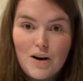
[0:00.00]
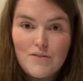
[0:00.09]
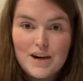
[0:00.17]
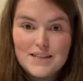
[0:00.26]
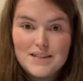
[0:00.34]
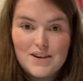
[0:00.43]
I
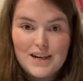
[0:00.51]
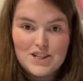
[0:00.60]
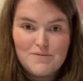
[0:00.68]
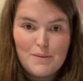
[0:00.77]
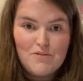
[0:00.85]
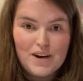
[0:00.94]
realise I don't actually
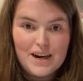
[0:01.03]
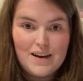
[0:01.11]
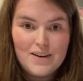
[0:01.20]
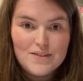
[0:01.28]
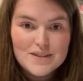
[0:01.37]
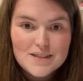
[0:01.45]
have my ring light
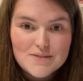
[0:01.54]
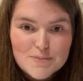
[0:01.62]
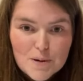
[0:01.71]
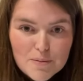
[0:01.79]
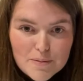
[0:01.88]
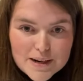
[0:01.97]
on, so it's
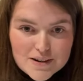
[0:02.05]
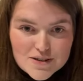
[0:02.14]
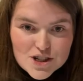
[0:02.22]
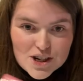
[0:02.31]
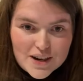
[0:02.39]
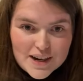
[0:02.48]
probably not
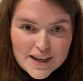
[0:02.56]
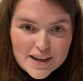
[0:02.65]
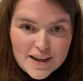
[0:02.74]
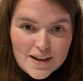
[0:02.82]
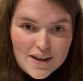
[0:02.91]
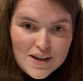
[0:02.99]
shining
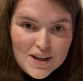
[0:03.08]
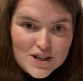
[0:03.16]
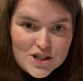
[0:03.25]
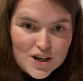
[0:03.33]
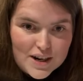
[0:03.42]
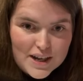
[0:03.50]

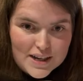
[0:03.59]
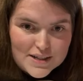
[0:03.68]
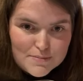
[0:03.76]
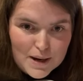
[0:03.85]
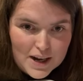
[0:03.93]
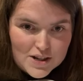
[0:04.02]
as
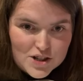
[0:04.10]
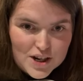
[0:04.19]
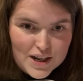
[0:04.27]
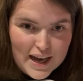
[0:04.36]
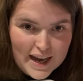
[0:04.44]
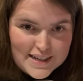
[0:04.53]
much.
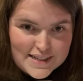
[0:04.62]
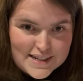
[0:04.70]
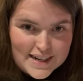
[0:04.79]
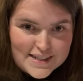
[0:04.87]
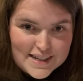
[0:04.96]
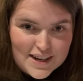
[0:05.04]
Hey
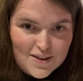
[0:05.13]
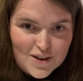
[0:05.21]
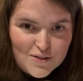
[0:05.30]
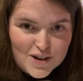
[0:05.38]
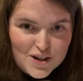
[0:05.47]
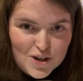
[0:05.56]
Stacey, oh,
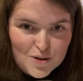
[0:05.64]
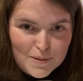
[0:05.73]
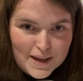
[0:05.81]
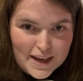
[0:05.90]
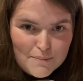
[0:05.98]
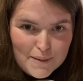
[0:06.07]
you're a
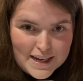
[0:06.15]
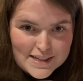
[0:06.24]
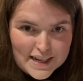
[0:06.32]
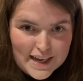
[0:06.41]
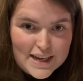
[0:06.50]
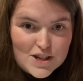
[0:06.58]
newbie,
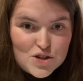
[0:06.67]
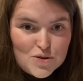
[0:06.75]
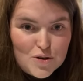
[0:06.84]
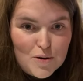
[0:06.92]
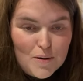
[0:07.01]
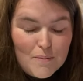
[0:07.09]
amazing. Is
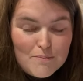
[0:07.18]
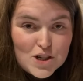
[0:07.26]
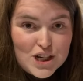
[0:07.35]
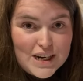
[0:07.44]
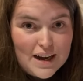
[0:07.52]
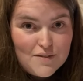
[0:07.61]
your
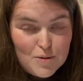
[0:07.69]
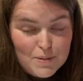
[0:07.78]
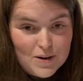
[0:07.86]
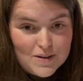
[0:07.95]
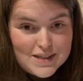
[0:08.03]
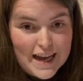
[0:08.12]
machine out of your
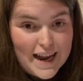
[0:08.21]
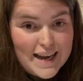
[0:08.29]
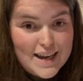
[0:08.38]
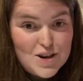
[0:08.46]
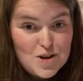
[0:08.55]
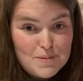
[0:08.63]
box?
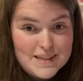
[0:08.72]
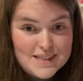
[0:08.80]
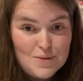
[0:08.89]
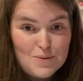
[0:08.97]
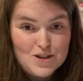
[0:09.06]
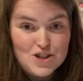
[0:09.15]
Any newbies that are
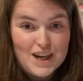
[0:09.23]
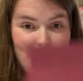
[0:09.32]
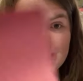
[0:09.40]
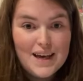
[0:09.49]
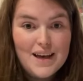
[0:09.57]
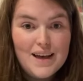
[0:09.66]

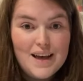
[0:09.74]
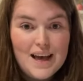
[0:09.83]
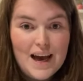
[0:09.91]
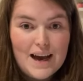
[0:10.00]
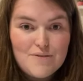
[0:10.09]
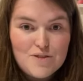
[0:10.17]
watching,
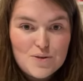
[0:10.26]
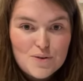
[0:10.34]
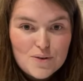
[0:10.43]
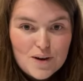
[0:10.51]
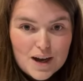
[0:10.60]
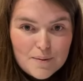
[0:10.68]
have
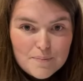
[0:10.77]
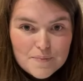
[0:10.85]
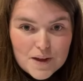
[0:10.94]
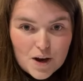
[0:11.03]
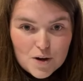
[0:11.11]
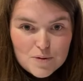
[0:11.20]
your, I
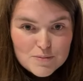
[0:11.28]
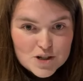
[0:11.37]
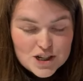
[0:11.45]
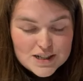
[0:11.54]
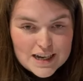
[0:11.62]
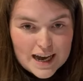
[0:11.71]
hope your
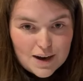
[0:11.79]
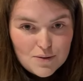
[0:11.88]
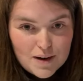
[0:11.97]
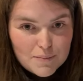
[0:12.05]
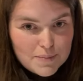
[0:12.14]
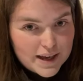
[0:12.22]
machines are out
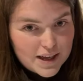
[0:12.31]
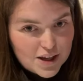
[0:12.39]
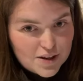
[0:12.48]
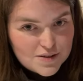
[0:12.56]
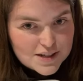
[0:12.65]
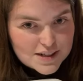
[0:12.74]
and being
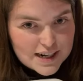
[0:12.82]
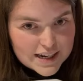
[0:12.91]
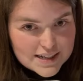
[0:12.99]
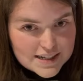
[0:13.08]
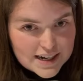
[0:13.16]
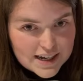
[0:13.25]
used and
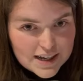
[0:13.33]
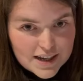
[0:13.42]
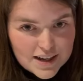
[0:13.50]
testing.